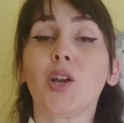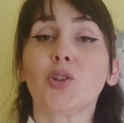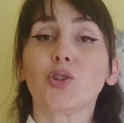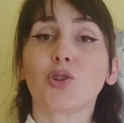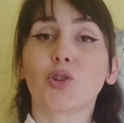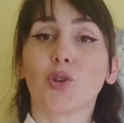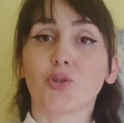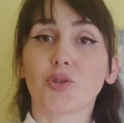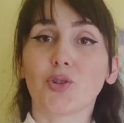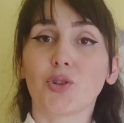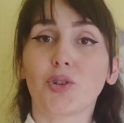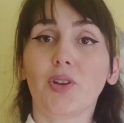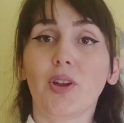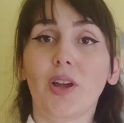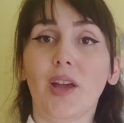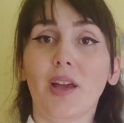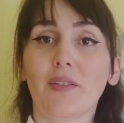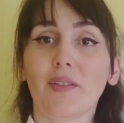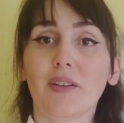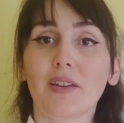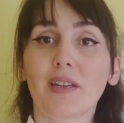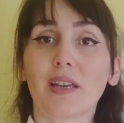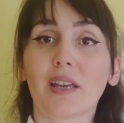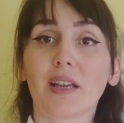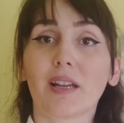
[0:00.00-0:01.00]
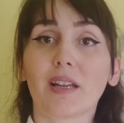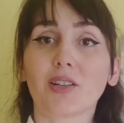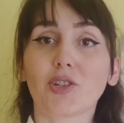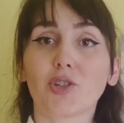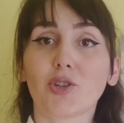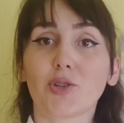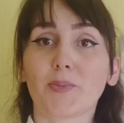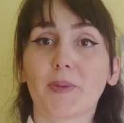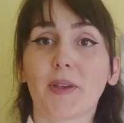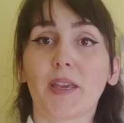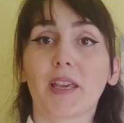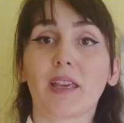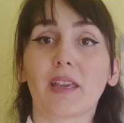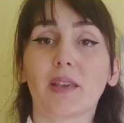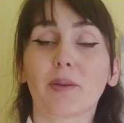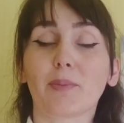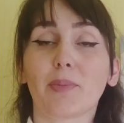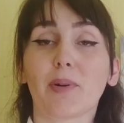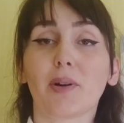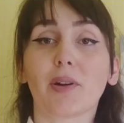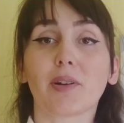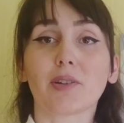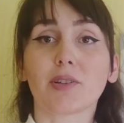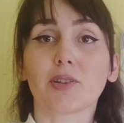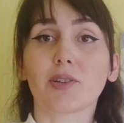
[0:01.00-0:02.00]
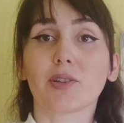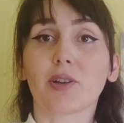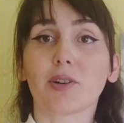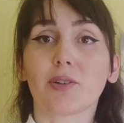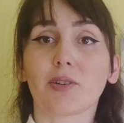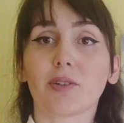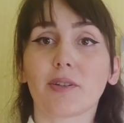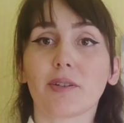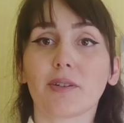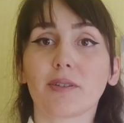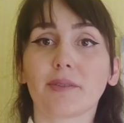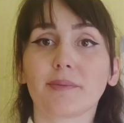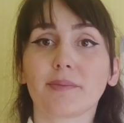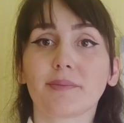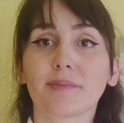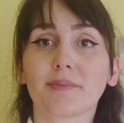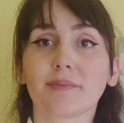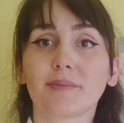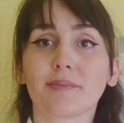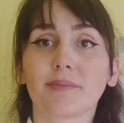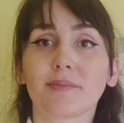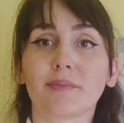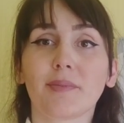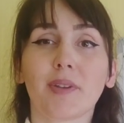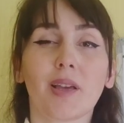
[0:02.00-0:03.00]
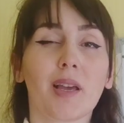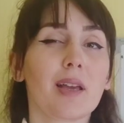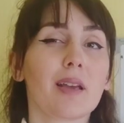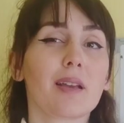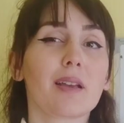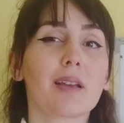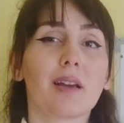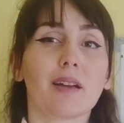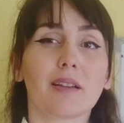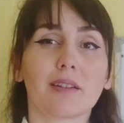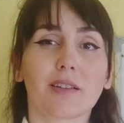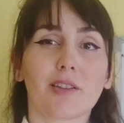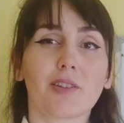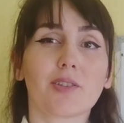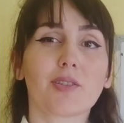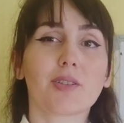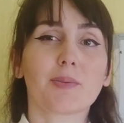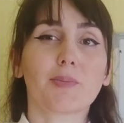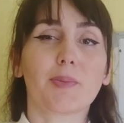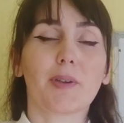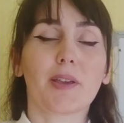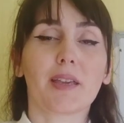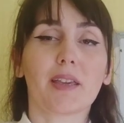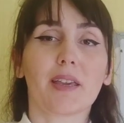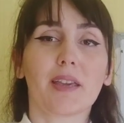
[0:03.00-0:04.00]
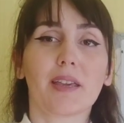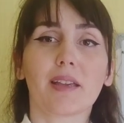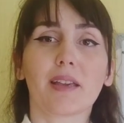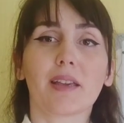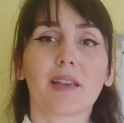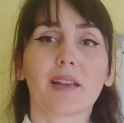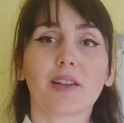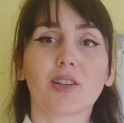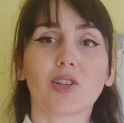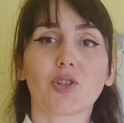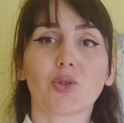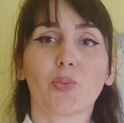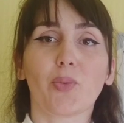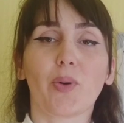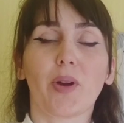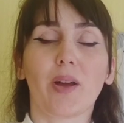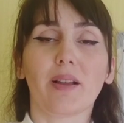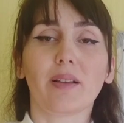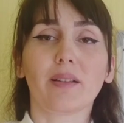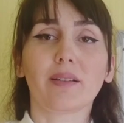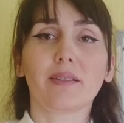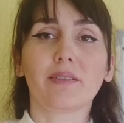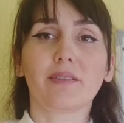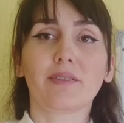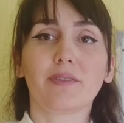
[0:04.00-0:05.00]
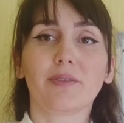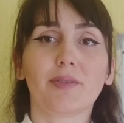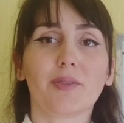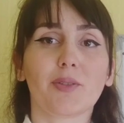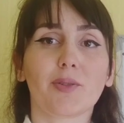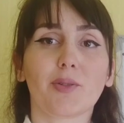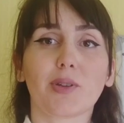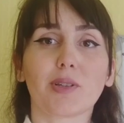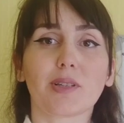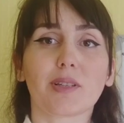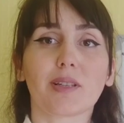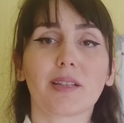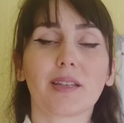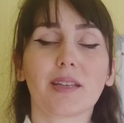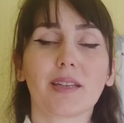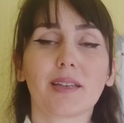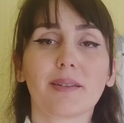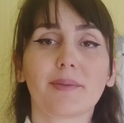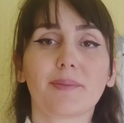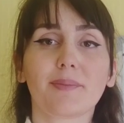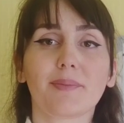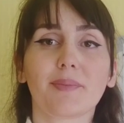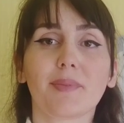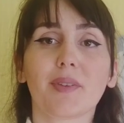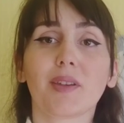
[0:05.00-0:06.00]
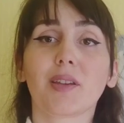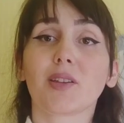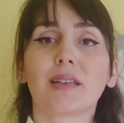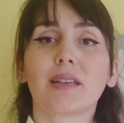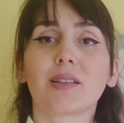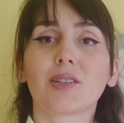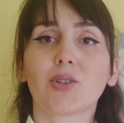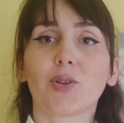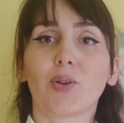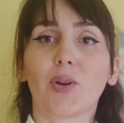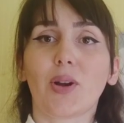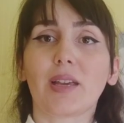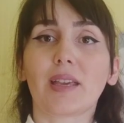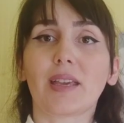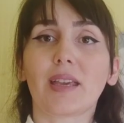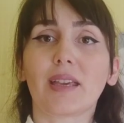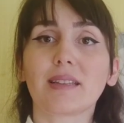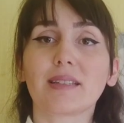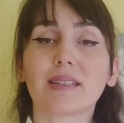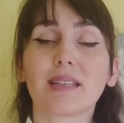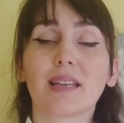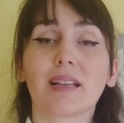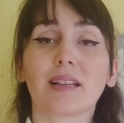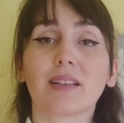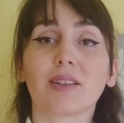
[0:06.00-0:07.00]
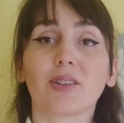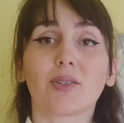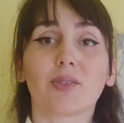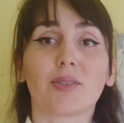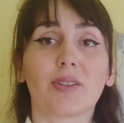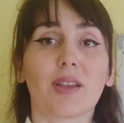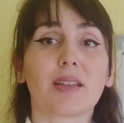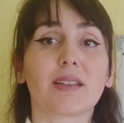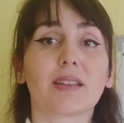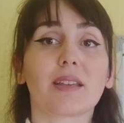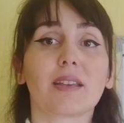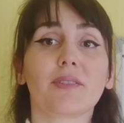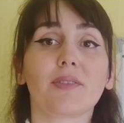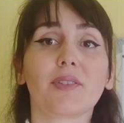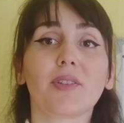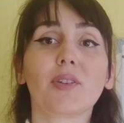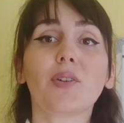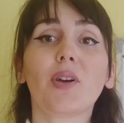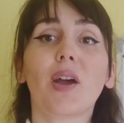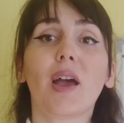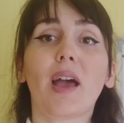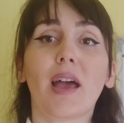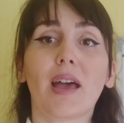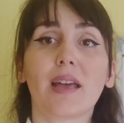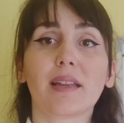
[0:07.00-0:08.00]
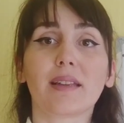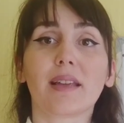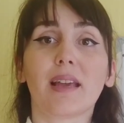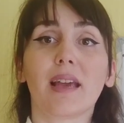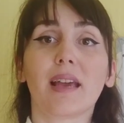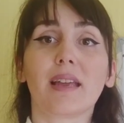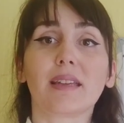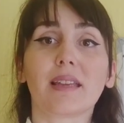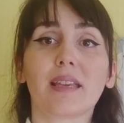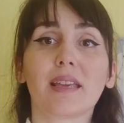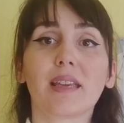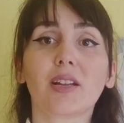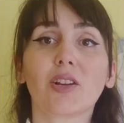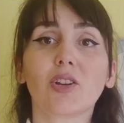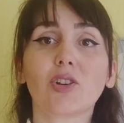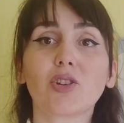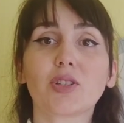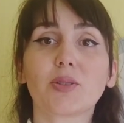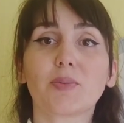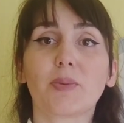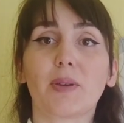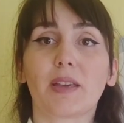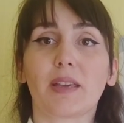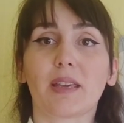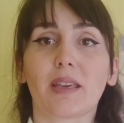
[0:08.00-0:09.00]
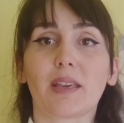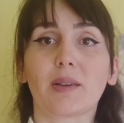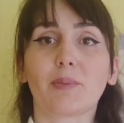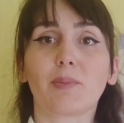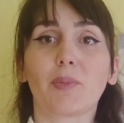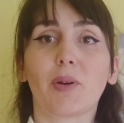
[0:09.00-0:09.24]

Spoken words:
Don't you have an English speaking partner? Can't you speak English well, fluently? So I can tell you that if you had an English speaking